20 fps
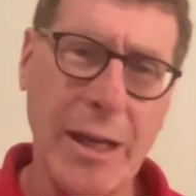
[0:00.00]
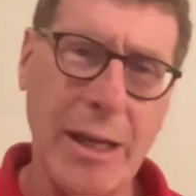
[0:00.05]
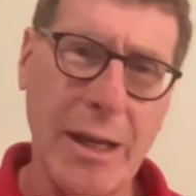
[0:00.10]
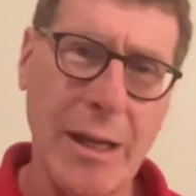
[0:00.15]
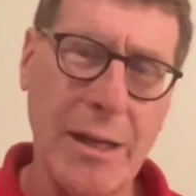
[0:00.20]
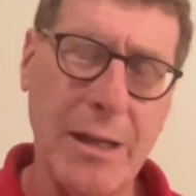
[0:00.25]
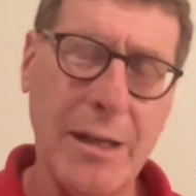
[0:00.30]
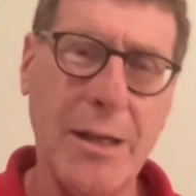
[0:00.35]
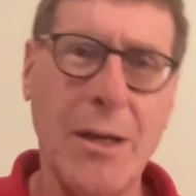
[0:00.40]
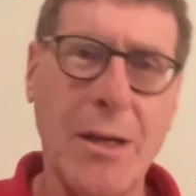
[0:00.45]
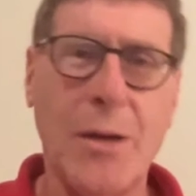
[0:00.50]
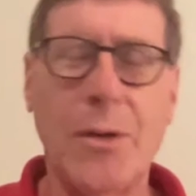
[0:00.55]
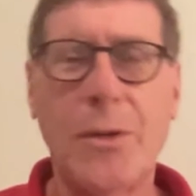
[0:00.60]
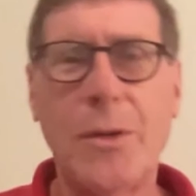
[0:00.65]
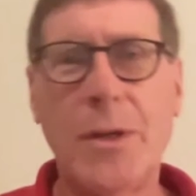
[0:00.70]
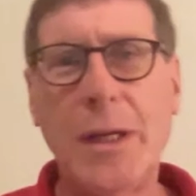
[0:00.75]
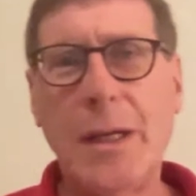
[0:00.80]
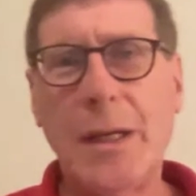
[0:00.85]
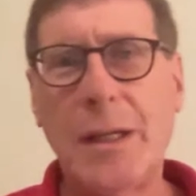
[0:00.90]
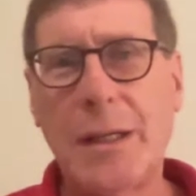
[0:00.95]
it, no,
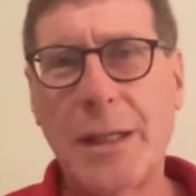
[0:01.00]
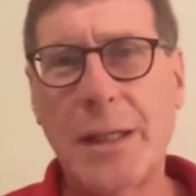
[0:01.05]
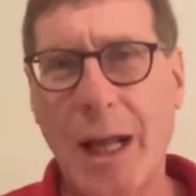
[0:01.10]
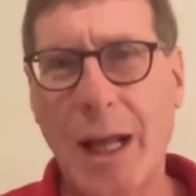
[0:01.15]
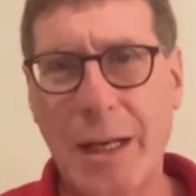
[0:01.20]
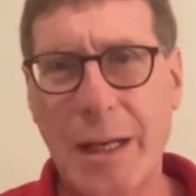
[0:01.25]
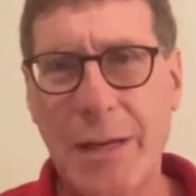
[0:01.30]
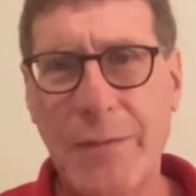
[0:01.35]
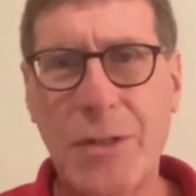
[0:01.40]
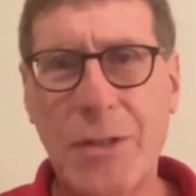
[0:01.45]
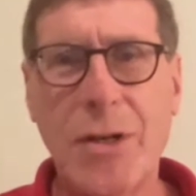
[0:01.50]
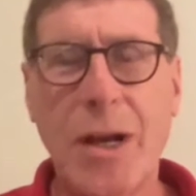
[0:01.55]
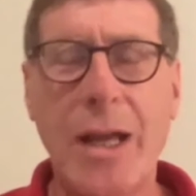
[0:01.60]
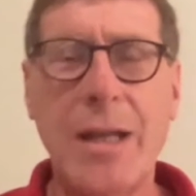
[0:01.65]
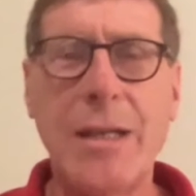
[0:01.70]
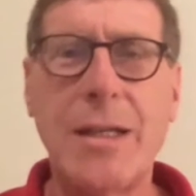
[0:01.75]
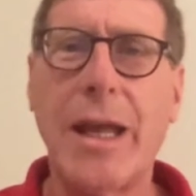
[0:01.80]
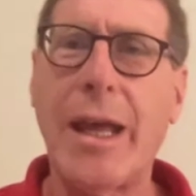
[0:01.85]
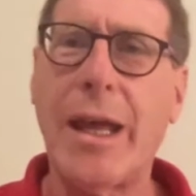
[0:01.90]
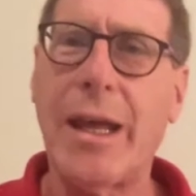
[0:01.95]
not even
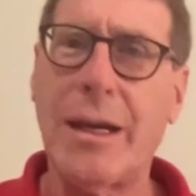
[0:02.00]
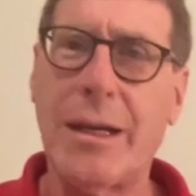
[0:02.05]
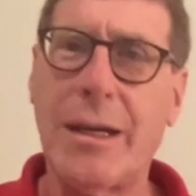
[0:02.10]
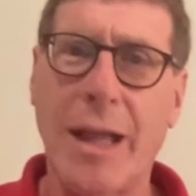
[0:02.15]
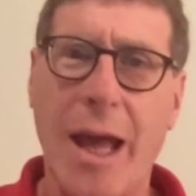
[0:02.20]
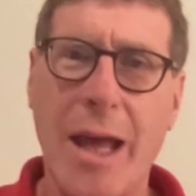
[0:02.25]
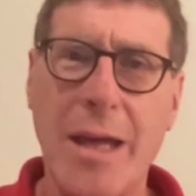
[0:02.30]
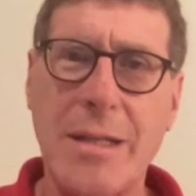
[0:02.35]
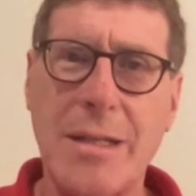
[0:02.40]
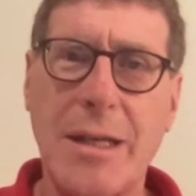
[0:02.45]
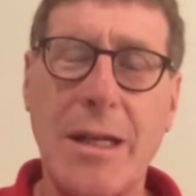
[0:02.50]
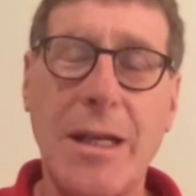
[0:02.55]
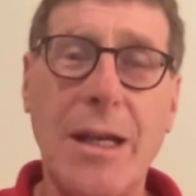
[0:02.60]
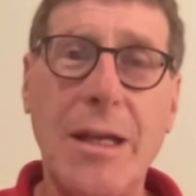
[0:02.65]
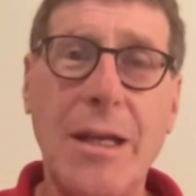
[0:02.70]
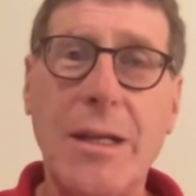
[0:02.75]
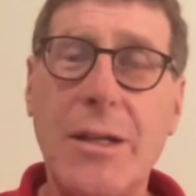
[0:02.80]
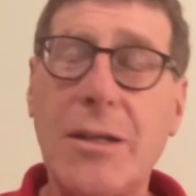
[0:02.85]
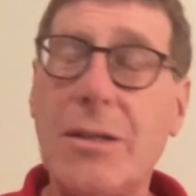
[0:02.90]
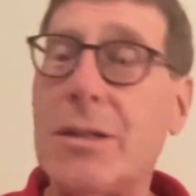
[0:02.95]
trying to analyze it.
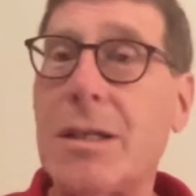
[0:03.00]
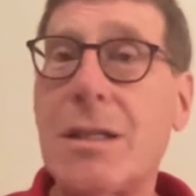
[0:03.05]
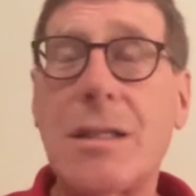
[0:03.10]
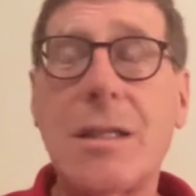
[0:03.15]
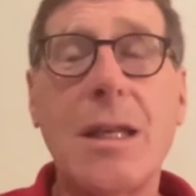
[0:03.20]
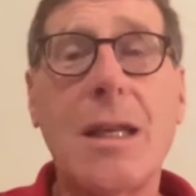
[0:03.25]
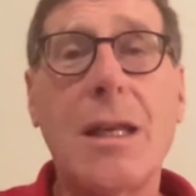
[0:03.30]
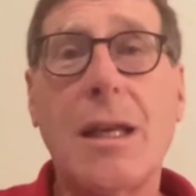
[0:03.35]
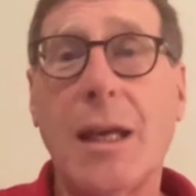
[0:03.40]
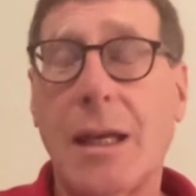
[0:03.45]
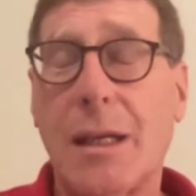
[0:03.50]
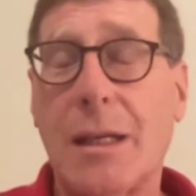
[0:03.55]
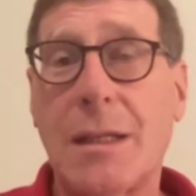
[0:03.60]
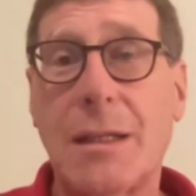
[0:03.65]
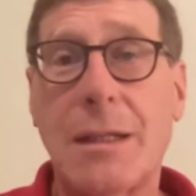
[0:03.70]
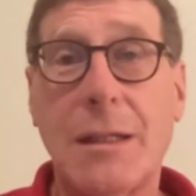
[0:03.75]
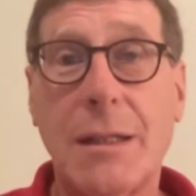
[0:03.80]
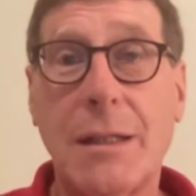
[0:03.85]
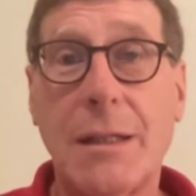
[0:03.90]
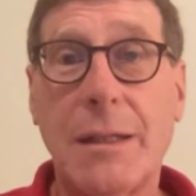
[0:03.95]
You're just seeing it.
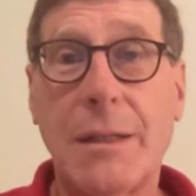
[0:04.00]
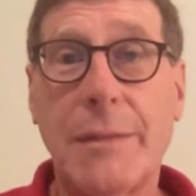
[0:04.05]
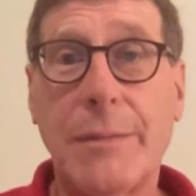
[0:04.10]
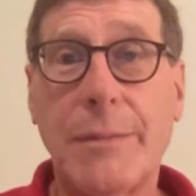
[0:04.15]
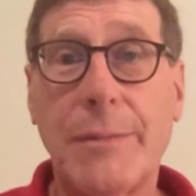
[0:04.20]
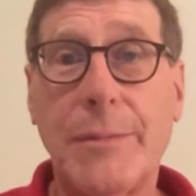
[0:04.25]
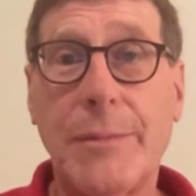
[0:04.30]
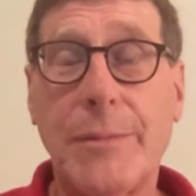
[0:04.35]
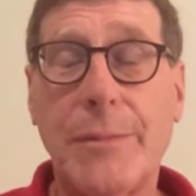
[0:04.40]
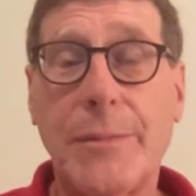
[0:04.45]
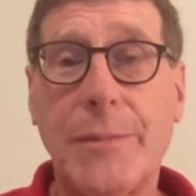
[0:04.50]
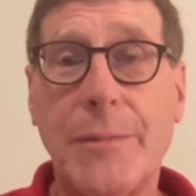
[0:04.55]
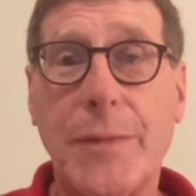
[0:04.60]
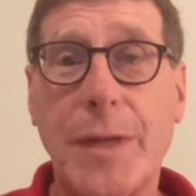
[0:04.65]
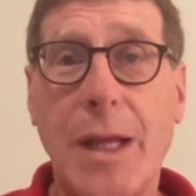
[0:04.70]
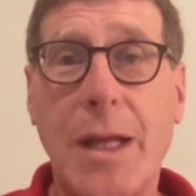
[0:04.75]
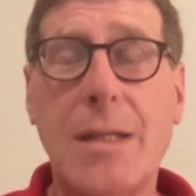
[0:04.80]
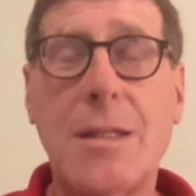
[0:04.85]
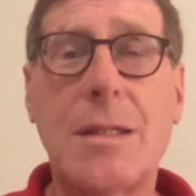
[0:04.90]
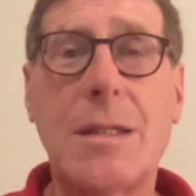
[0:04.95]

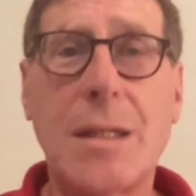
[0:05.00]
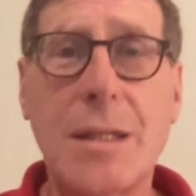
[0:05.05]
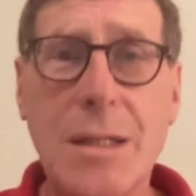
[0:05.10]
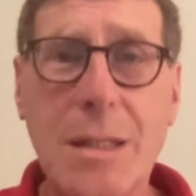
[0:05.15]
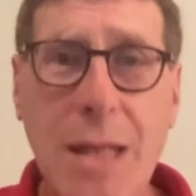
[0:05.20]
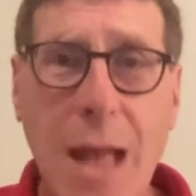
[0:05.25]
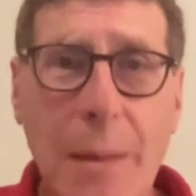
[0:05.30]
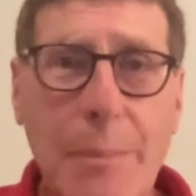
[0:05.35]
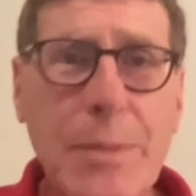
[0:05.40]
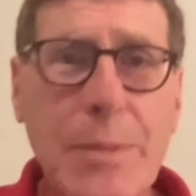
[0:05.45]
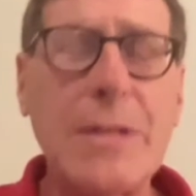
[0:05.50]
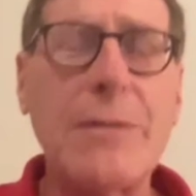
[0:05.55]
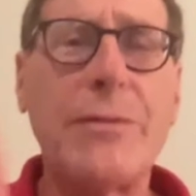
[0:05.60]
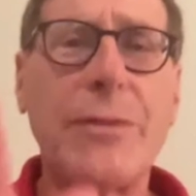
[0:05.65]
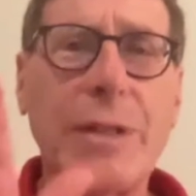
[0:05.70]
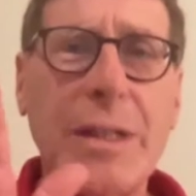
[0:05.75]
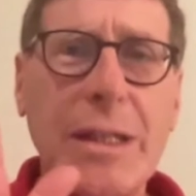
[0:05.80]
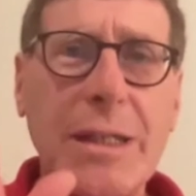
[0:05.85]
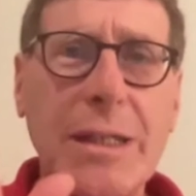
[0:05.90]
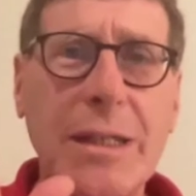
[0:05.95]
It's
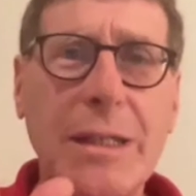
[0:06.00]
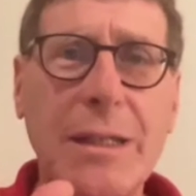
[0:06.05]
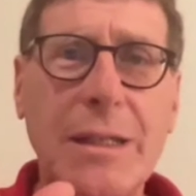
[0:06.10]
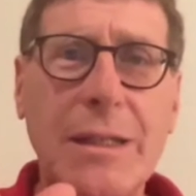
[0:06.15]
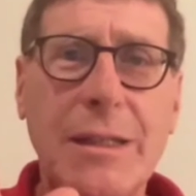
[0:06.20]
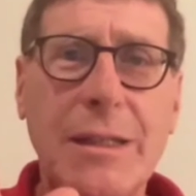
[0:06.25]
deceptively